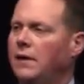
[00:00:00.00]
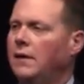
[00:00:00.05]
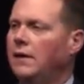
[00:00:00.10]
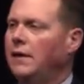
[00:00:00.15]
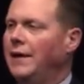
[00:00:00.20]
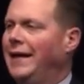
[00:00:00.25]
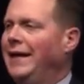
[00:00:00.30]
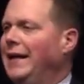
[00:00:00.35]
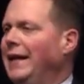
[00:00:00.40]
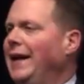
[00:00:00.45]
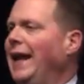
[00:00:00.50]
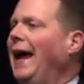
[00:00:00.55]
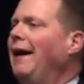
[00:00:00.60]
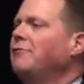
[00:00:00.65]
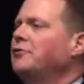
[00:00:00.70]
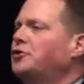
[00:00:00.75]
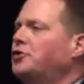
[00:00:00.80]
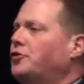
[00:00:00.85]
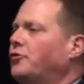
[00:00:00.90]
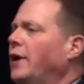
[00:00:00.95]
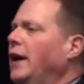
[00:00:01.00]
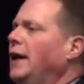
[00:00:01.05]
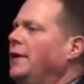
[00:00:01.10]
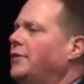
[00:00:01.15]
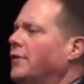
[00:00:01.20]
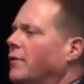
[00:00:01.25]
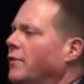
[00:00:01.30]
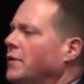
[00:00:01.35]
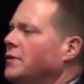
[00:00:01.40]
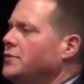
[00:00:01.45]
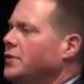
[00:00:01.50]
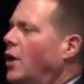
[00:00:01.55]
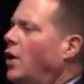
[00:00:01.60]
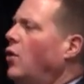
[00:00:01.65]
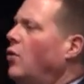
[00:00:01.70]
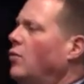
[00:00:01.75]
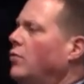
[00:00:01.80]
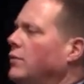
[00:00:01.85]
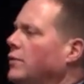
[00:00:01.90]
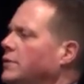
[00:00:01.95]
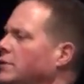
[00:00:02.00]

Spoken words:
He didn't have strength on his own